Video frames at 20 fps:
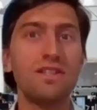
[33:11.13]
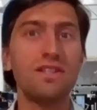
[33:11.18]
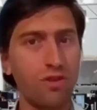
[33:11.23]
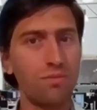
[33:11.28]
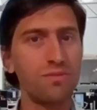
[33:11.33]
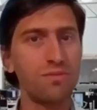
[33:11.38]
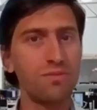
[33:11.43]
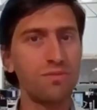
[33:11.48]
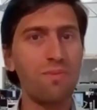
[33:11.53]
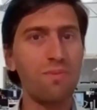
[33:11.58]

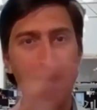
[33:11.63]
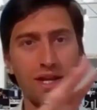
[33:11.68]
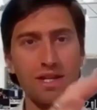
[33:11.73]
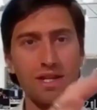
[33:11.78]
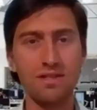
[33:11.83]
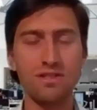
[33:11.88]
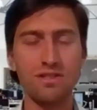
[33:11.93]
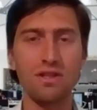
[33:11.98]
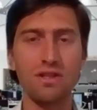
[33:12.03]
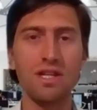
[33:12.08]
from spec
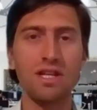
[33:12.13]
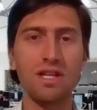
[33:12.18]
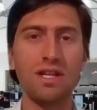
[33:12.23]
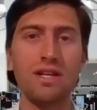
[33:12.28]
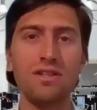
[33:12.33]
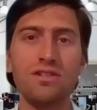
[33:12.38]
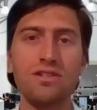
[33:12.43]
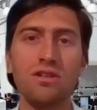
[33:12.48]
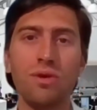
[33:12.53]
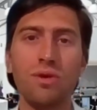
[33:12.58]
into
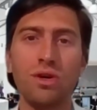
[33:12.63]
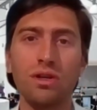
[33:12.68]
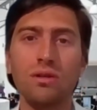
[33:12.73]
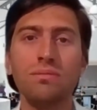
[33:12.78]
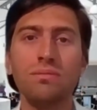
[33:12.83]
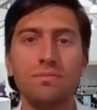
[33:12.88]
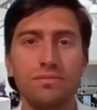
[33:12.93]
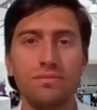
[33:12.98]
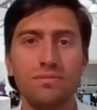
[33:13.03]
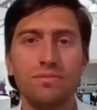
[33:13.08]
the
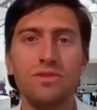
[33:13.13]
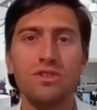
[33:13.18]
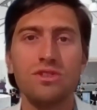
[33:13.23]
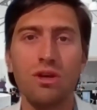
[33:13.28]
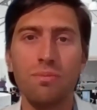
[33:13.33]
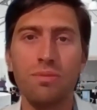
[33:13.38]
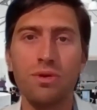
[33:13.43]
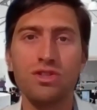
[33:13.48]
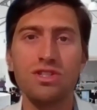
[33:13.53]
model. So it